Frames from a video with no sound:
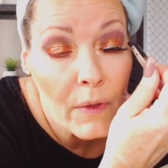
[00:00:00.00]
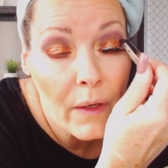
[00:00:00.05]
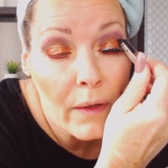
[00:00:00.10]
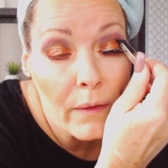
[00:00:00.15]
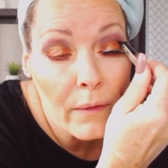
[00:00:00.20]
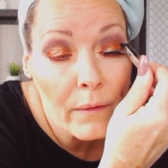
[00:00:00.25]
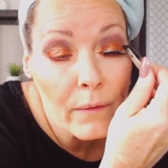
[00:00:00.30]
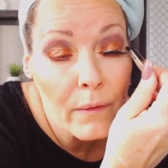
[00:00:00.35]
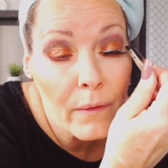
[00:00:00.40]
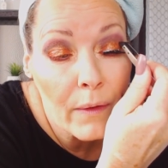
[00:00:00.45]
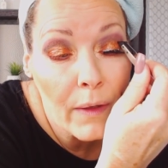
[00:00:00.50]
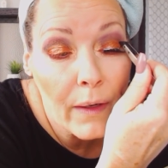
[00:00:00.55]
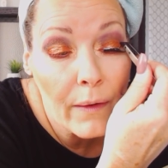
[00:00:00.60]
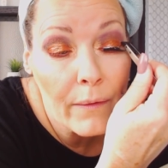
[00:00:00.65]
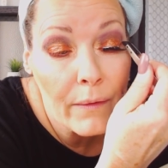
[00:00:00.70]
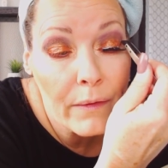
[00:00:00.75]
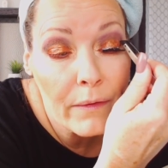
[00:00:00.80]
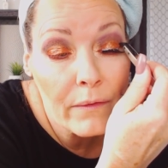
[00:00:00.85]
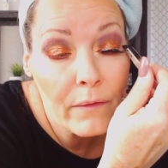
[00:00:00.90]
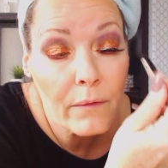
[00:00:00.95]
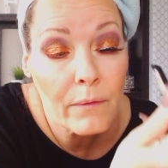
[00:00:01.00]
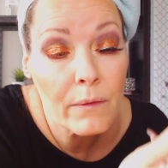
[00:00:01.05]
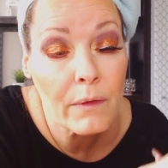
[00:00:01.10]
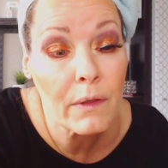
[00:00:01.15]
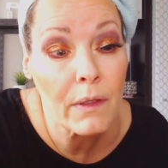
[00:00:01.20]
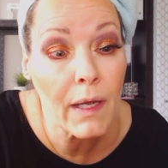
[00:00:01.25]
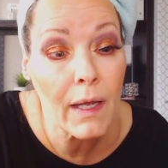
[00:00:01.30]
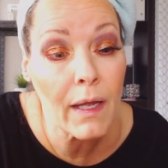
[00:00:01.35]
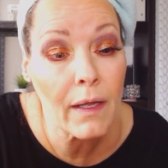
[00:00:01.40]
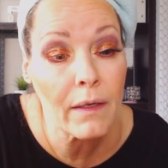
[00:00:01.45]
I don't know how it's
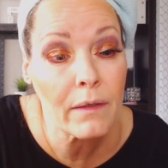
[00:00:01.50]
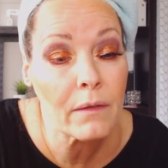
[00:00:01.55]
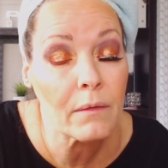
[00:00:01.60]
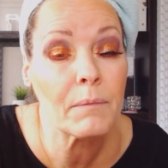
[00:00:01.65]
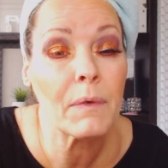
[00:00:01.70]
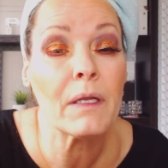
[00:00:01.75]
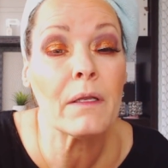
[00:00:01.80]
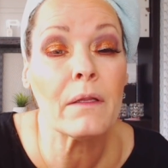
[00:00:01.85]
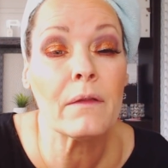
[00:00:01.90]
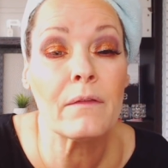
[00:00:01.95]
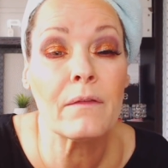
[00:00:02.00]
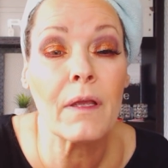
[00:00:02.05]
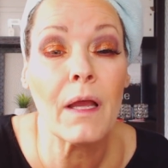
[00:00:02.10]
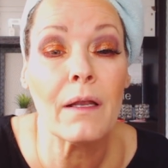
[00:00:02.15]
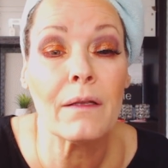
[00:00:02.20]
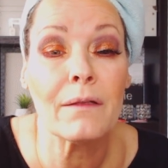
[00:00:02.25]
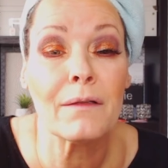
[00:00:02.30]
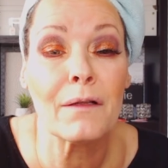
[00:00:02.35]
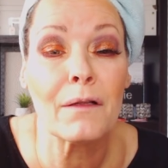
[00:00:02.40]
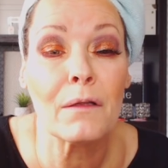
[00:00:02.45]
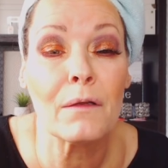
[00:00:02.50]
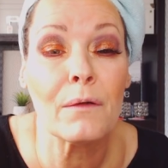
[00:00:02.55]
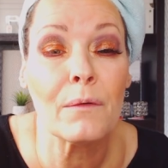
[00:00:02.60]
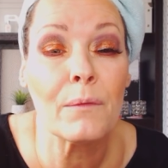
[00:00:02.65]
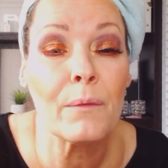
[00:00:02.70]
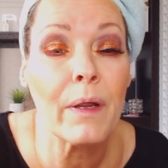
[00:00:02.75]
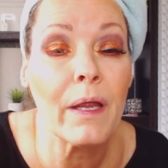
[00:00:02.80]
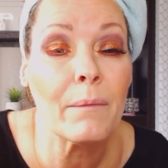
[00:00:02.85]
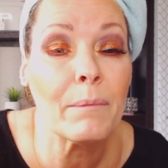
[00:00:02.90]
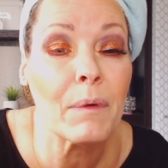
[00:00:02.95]
doing that, but it's gotten
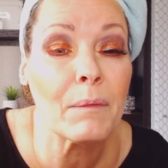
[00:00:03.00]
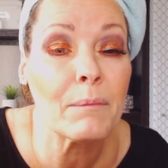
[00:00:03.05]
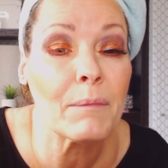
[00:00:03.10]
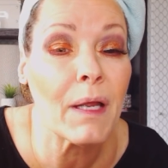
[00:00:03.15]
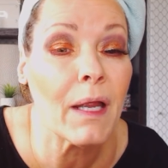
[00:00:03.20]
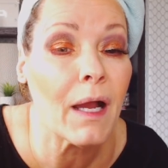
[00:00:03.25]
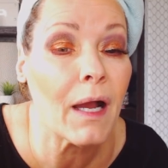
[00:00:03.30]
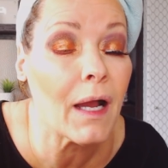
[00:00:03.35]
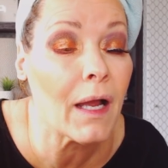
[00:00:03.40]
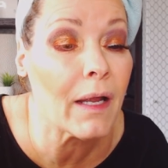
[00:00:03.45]
glue way up on my